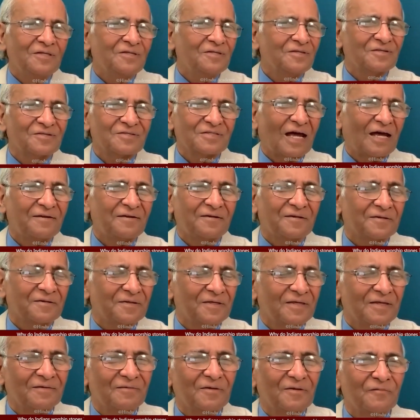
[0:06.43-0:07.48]
This is a standard
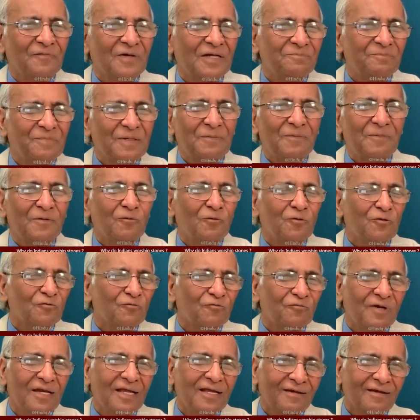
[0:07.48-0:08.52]
thing. You know, yes. When people want to
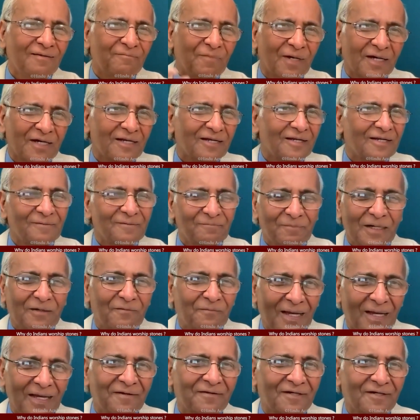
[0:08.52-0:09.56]
fling mud at him,
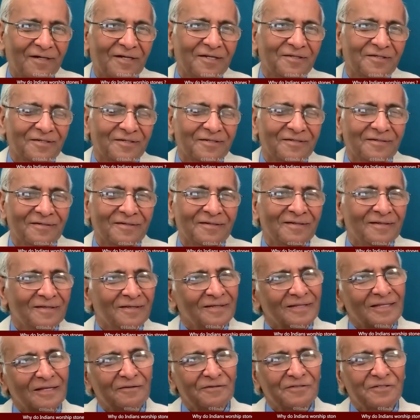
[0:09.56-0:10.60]
my tradition,
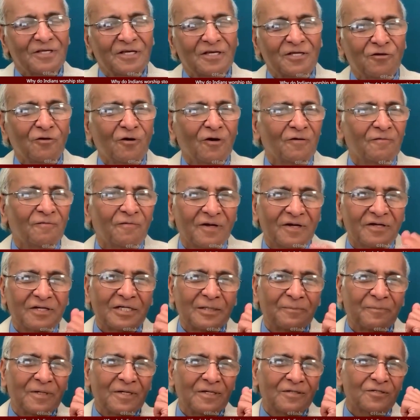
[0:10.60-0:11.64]
they'll say, you are
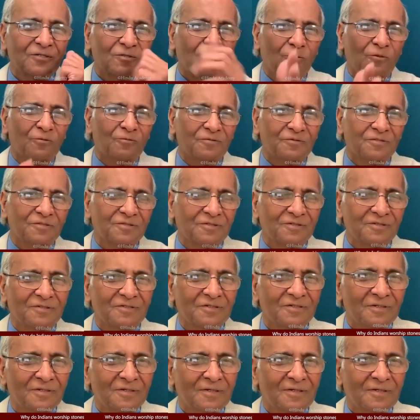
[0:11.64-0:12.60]
worshipping stones.